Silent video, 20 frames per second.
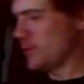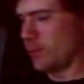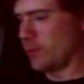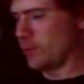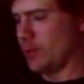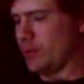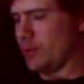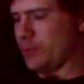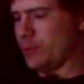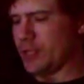
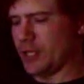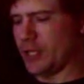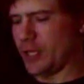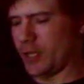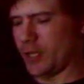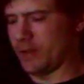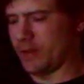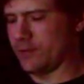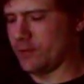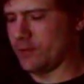What we
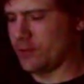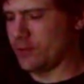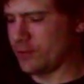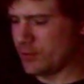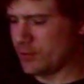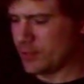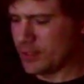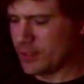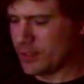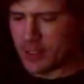have
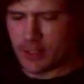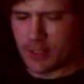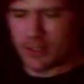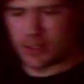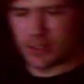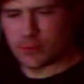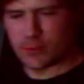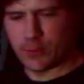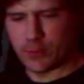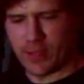
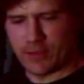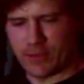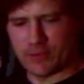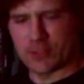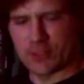is we have a